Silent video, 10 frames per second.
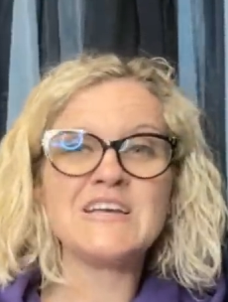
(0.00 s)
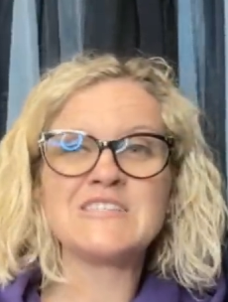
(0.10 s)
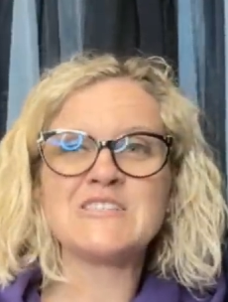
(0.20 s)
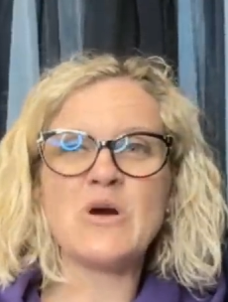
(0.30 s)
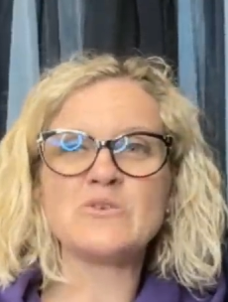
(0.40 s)

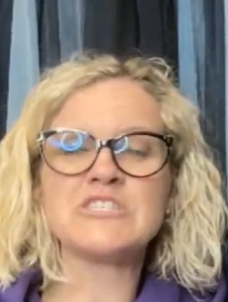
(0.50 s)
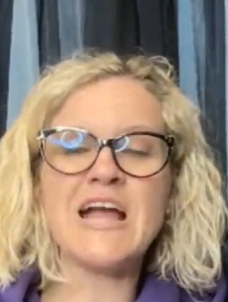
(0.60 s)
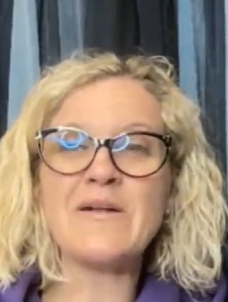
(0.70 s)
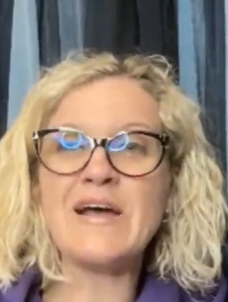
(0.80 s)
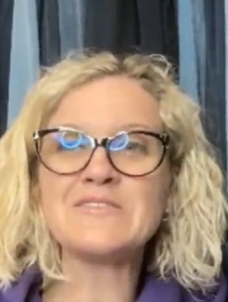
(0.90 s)
So
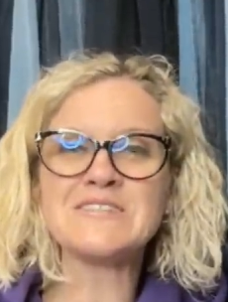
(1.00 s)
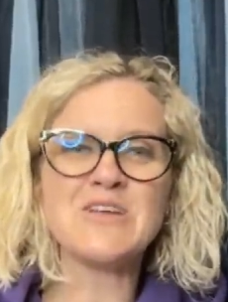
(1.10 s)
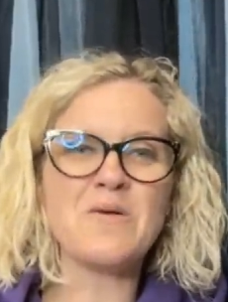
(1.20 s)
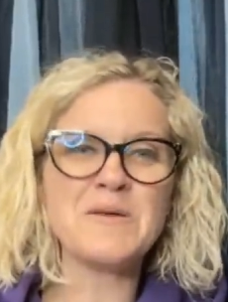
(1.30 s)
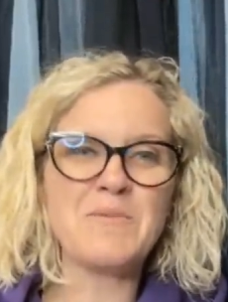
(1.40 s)
shout out to
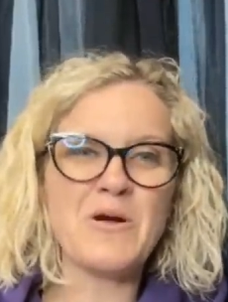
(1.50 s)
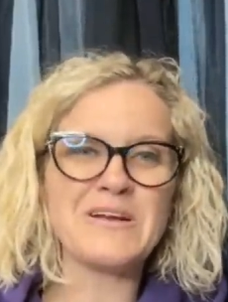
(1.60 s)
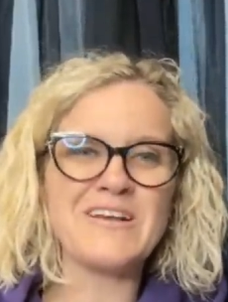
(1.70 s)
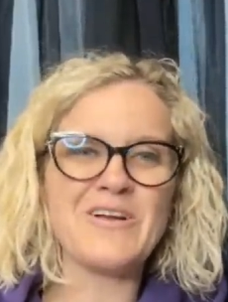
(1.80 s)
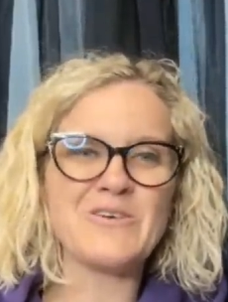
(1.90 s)
Zombie
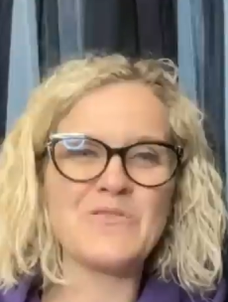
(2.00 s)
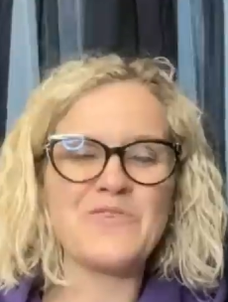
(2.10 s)
Bargain Hunter.